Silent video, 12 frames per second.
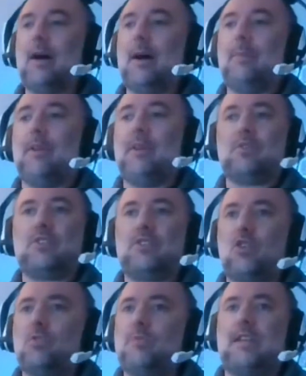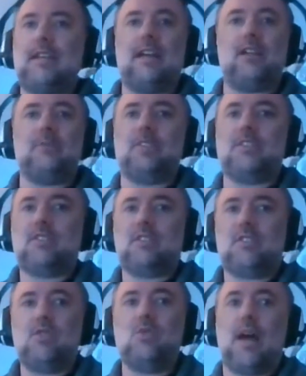but there were so many elements
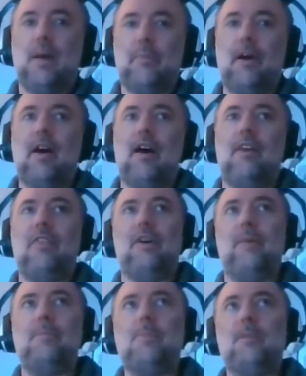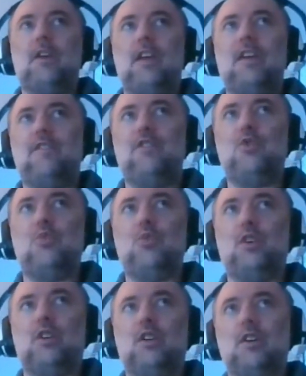to that part that if you
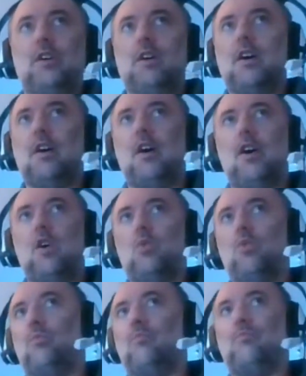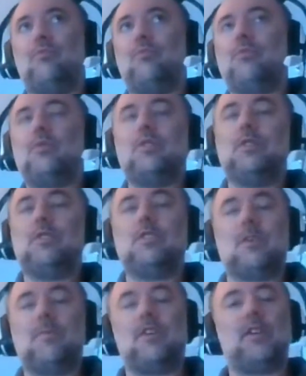were, oh,
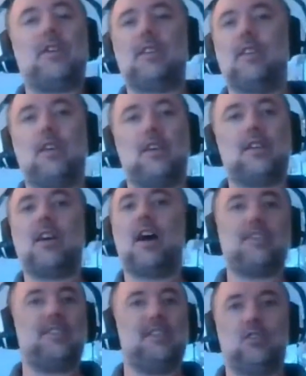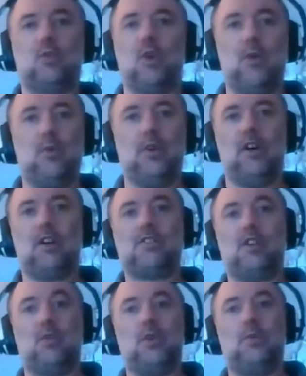some of the guitars didn't quite work,
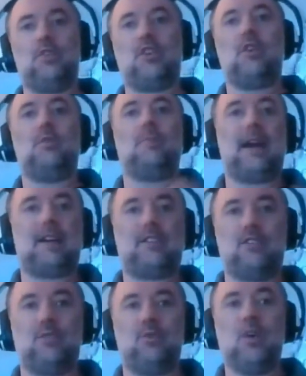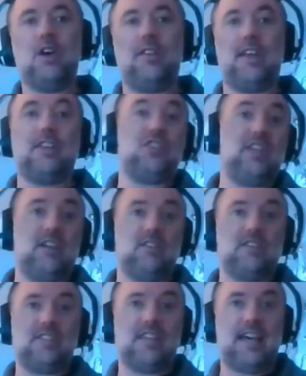so we would go back to the engineer
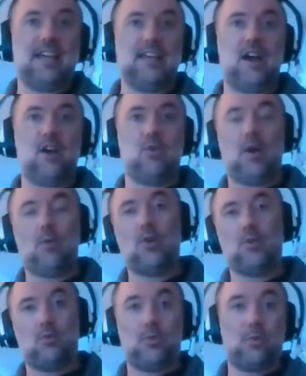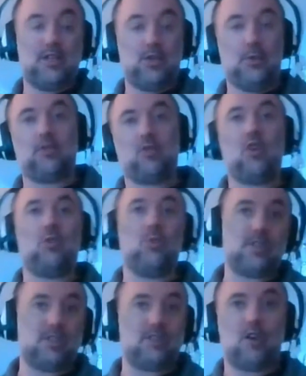and say, oh, what are we doing wrong?
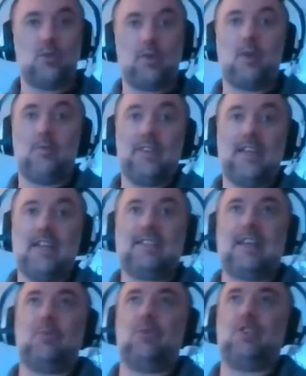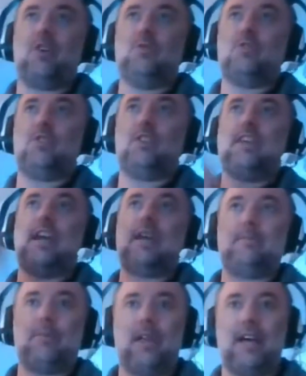What's going on with this? That would go to the
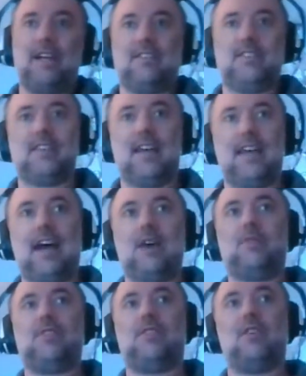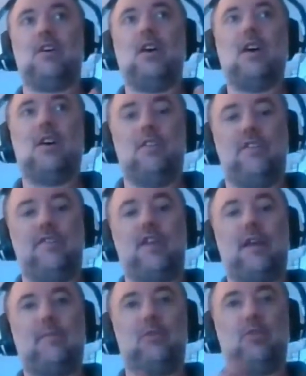gameplay to say, how is the
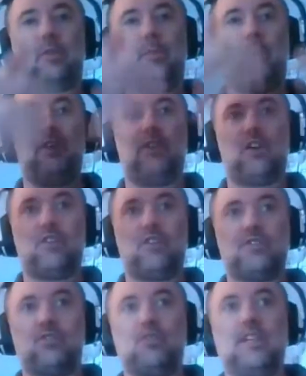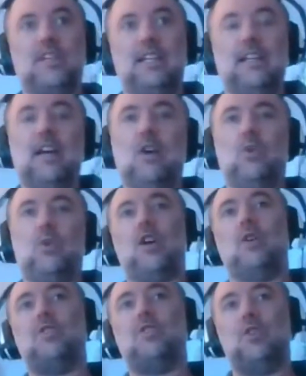fretboard appearing on screen? Would
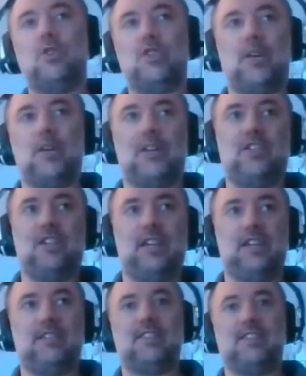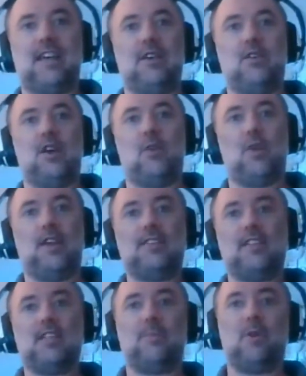go to the audio engineer to say, you know, is
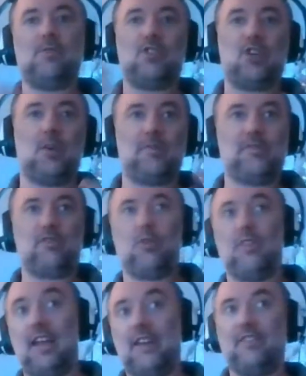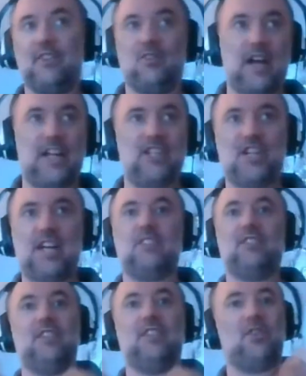this supposed to come through on the left and the right
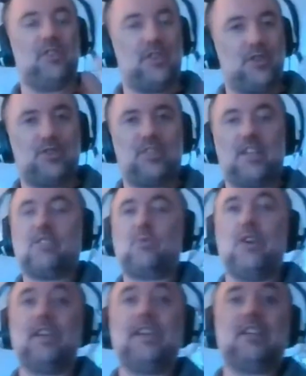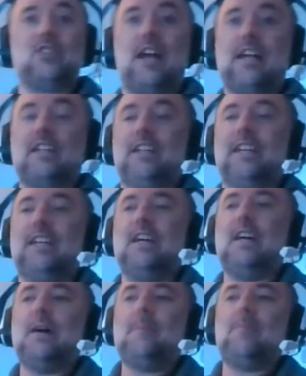channel and all these things working correctly?
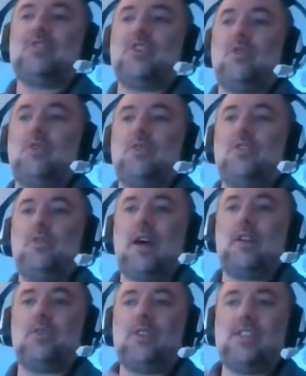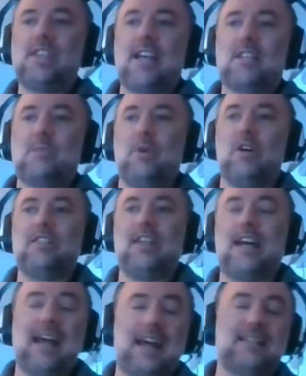So you had all these experts and
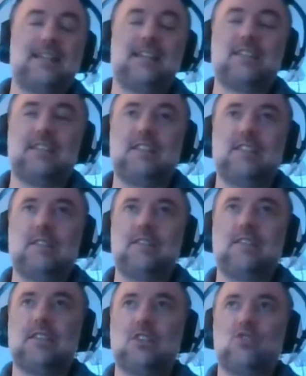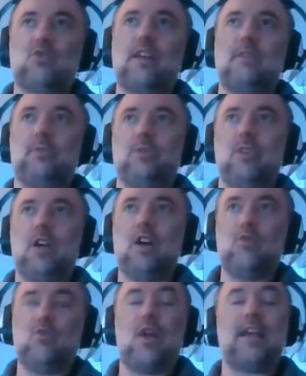had access to this incredible
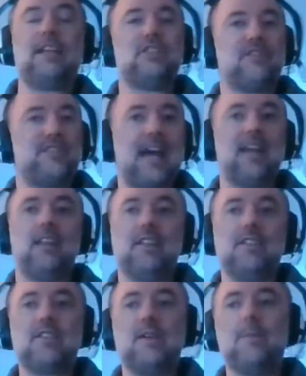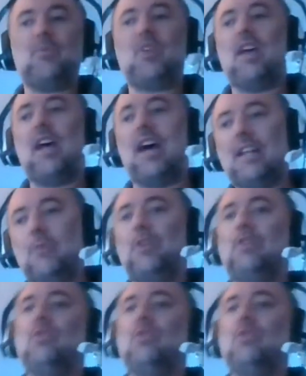range of talent. And then when you